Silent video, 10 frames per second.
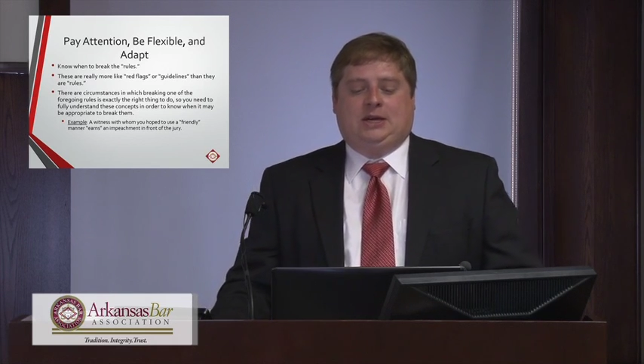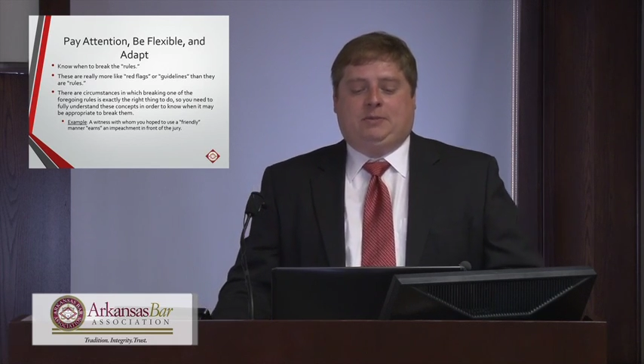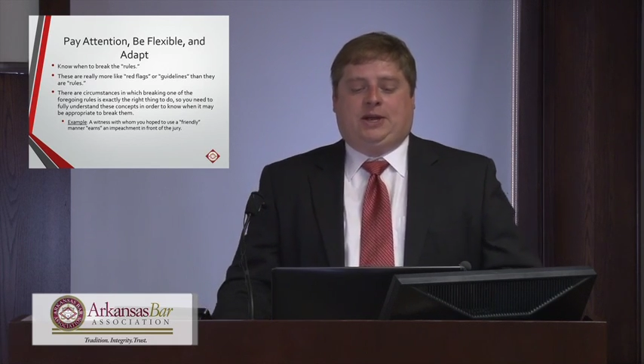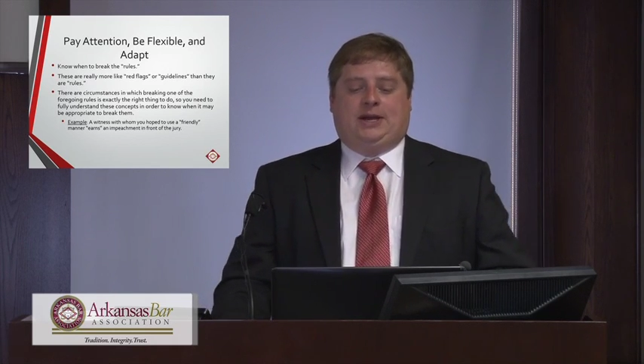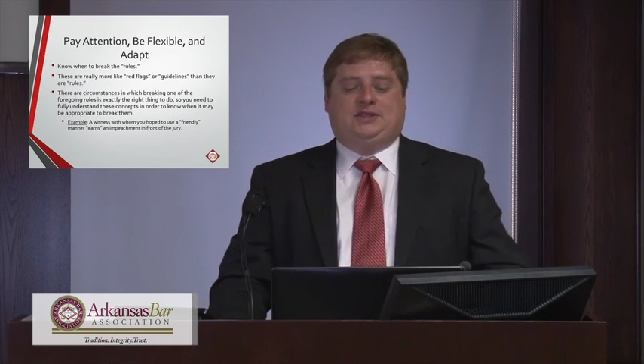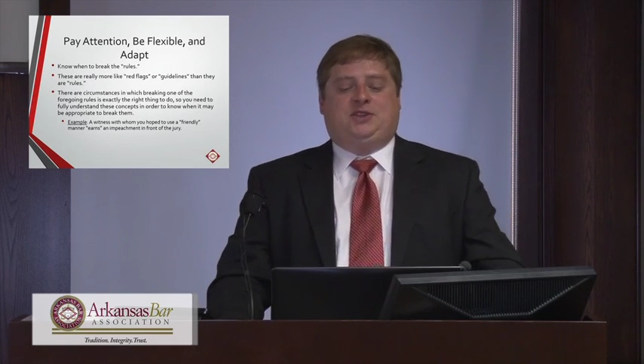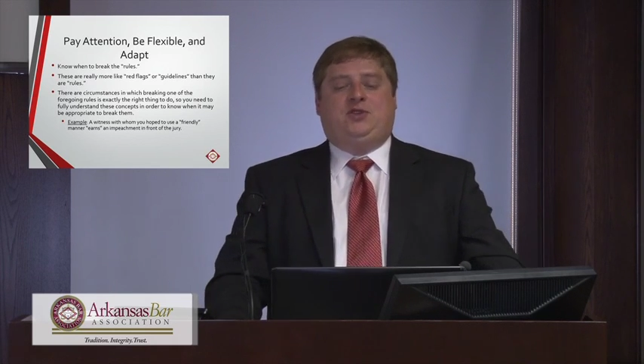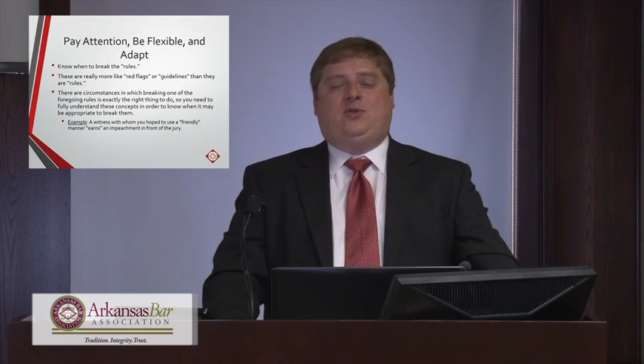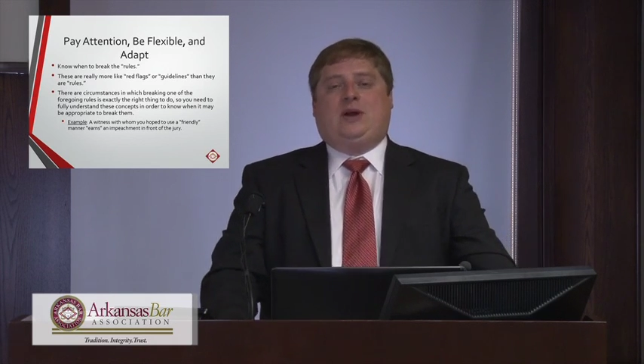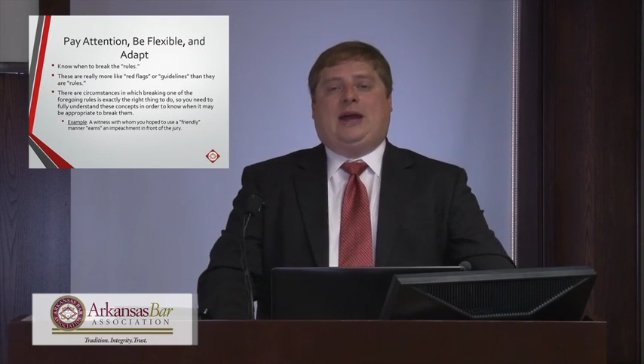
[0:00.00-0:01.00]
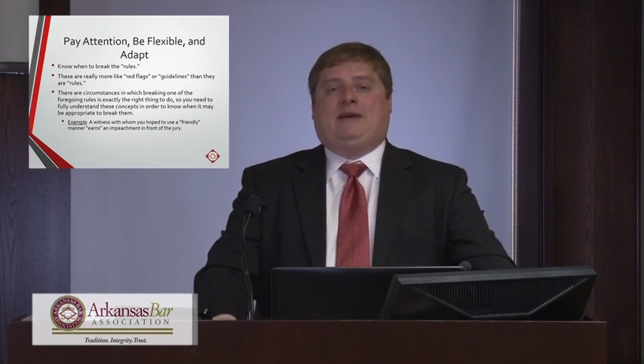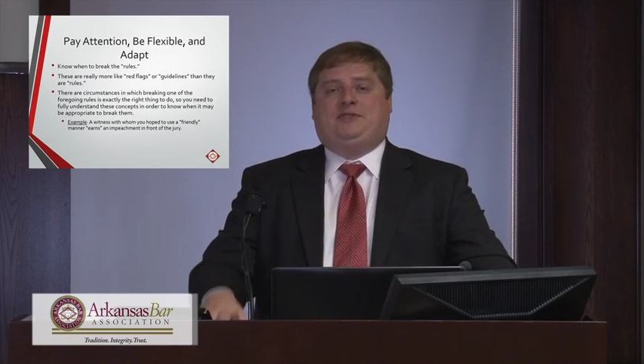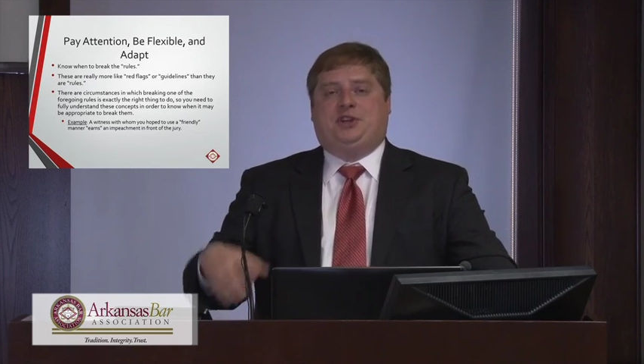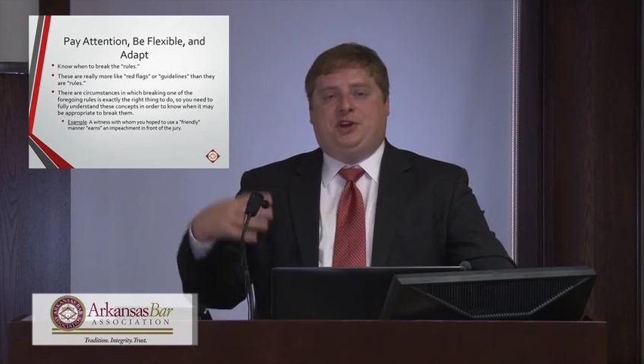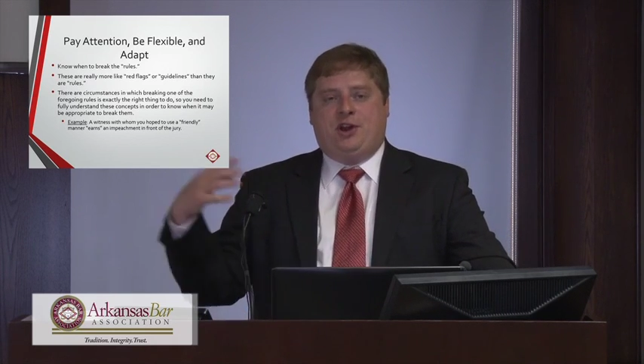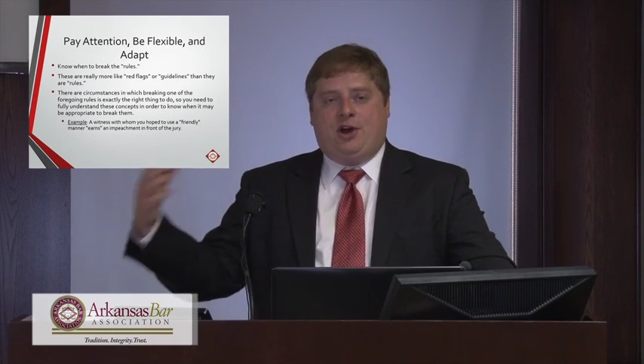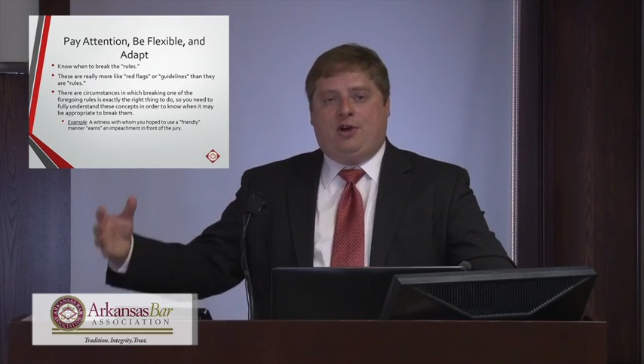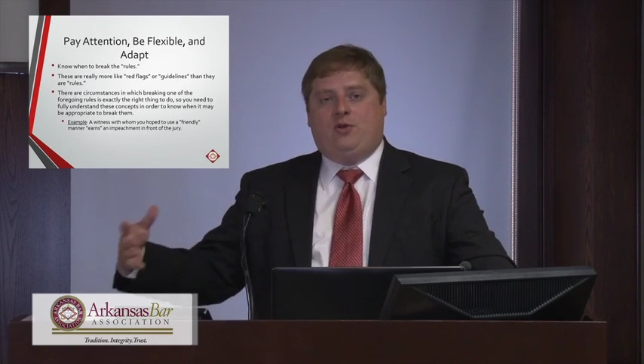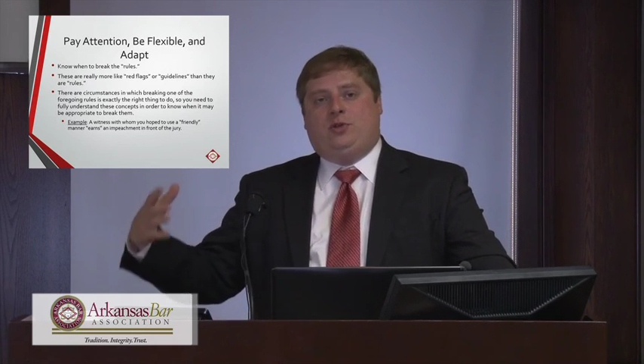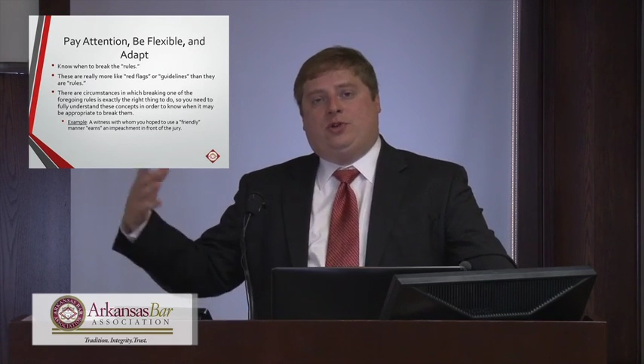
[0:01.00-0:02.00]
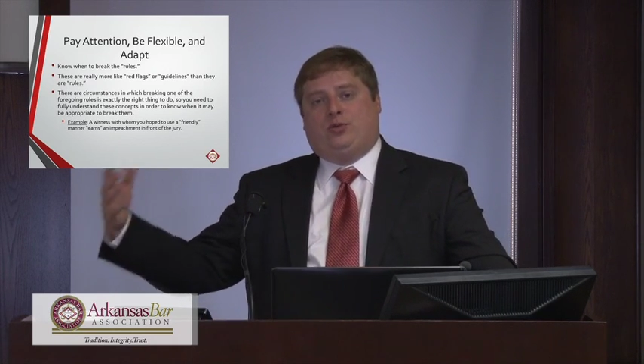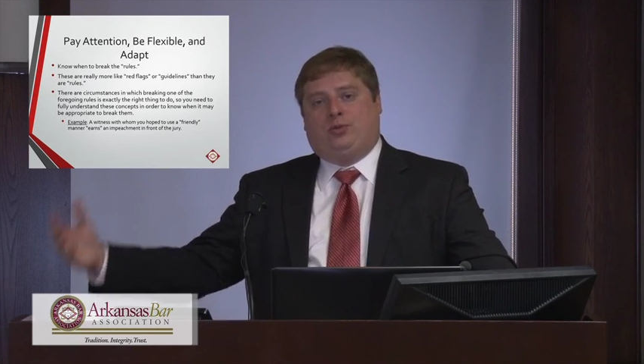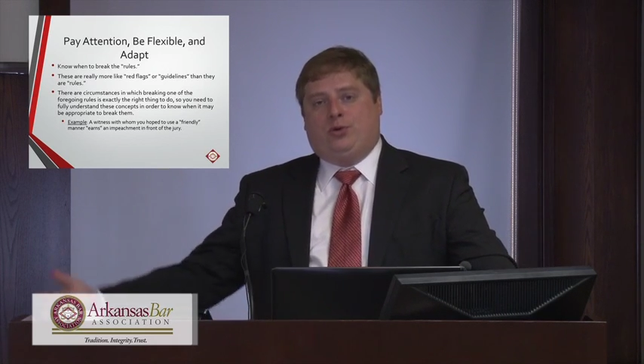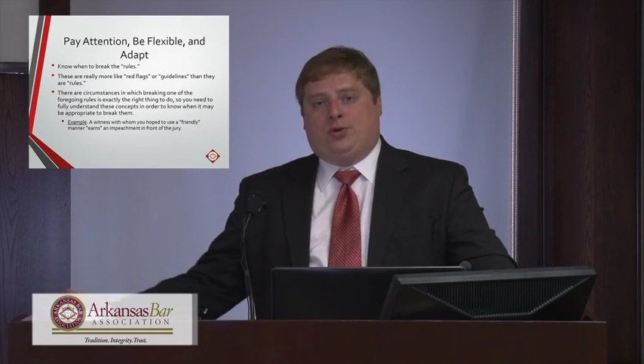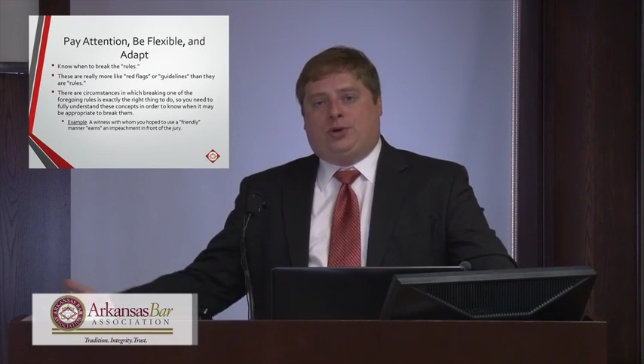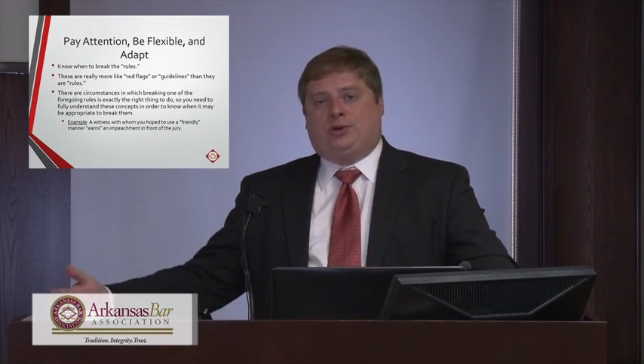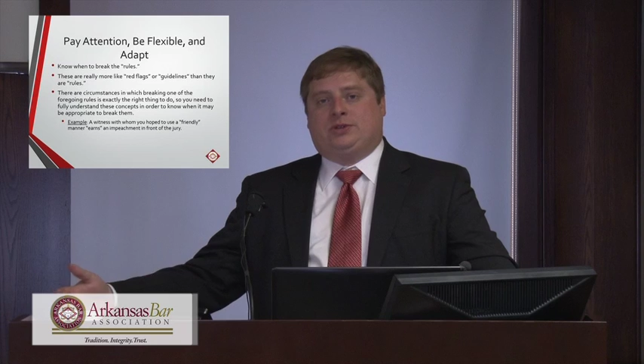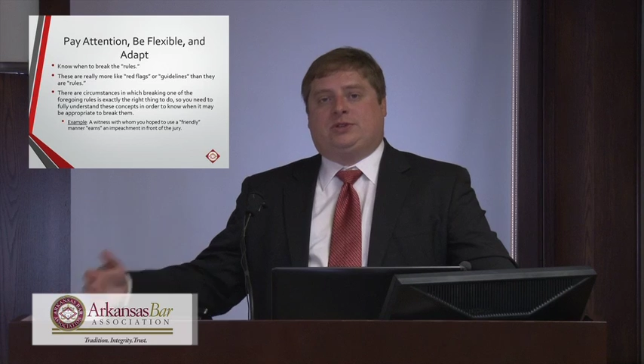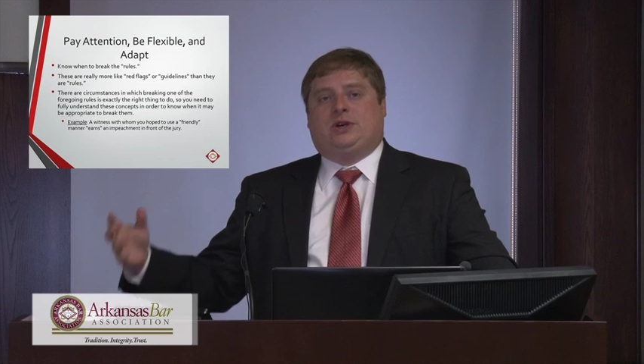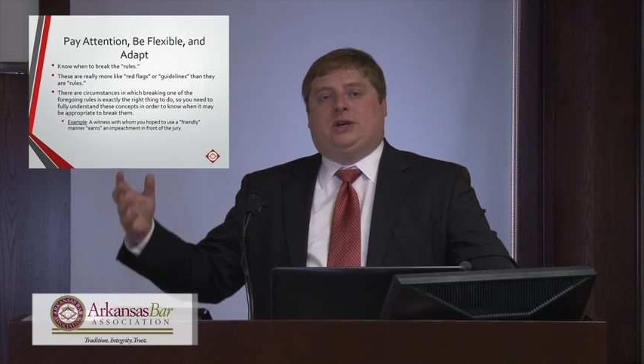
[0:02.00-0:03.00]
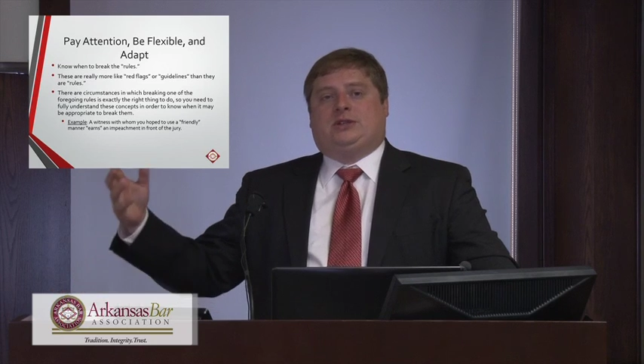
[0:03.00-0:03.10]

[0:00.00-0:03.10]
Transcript: because you have to know the rules